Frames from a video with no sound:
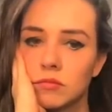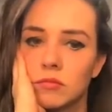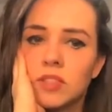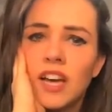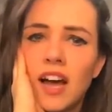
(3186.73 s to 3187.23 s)

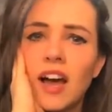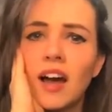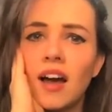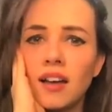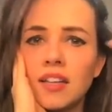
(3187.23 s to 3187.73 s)

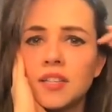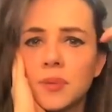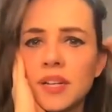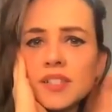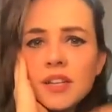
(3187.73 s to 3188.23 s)
Yeah, it's really
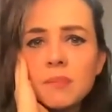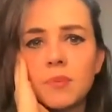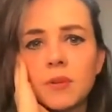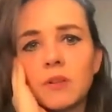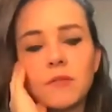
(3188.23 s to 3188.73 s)
simple
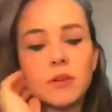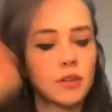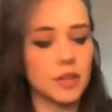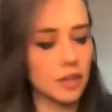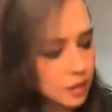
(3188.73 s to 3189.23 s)
for
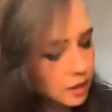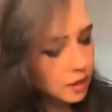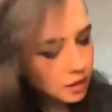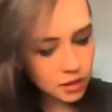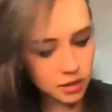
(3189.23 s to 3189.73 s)
the,
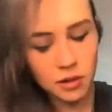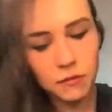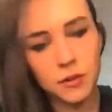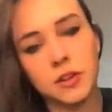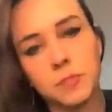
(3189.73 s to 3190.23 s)
for the
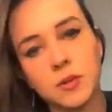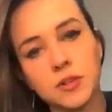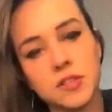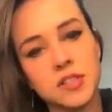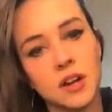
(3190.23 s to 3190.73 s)
new
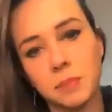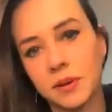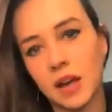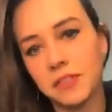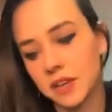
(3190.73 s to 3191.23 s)
producers.
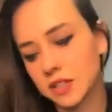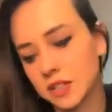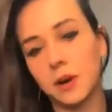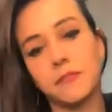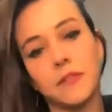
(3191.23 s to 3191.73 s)
I think it's
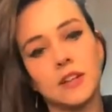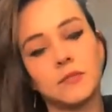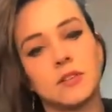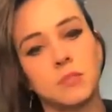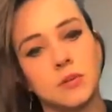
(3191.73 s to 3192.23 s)
perfect for
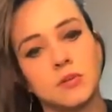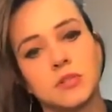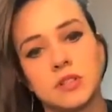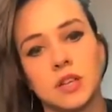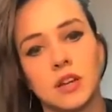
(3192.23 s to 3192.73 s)
the new
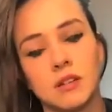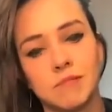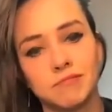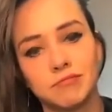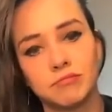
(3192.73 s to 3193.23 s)
producers, and
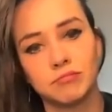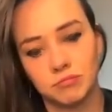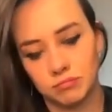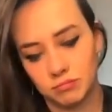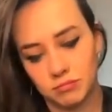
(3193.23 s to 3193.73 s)

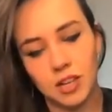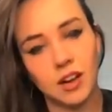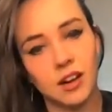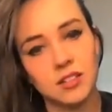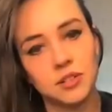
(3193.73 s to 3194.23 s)

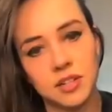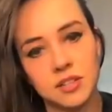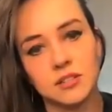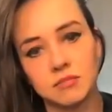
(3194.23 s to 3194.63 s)
yeah, it's crazy.